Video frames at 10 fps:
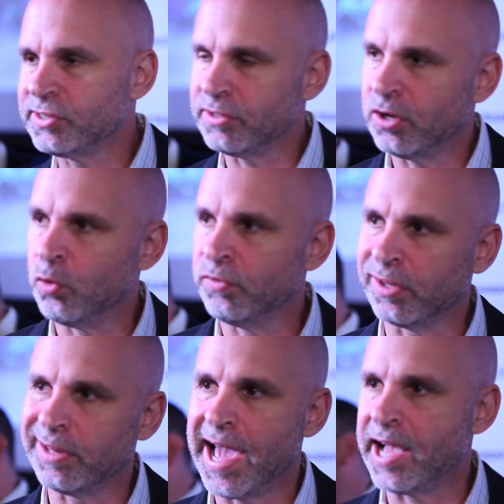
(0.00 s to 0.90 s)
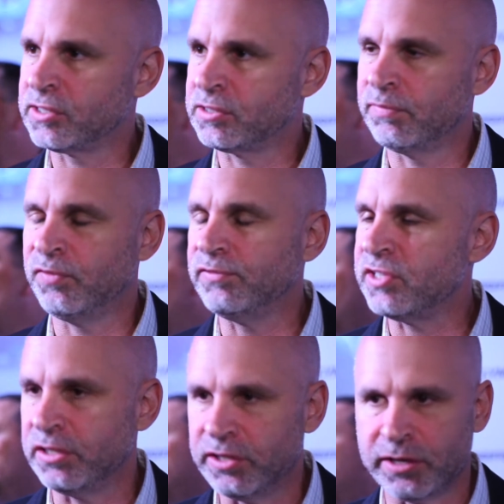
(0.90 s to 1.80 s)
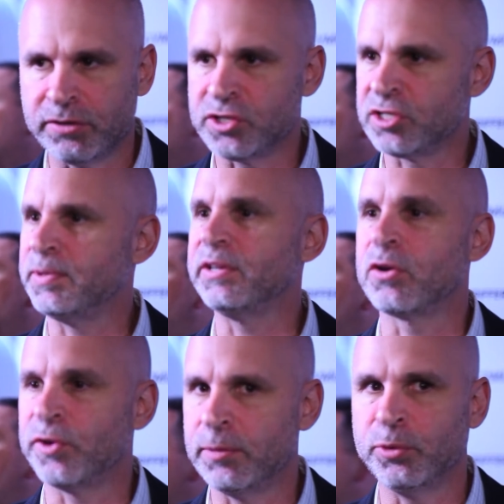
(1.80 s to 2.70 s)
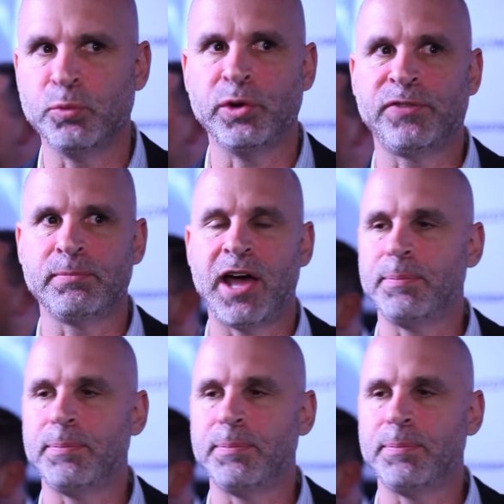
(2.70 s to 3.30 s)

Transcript: over the last 15 years, it's been incredible. It went from not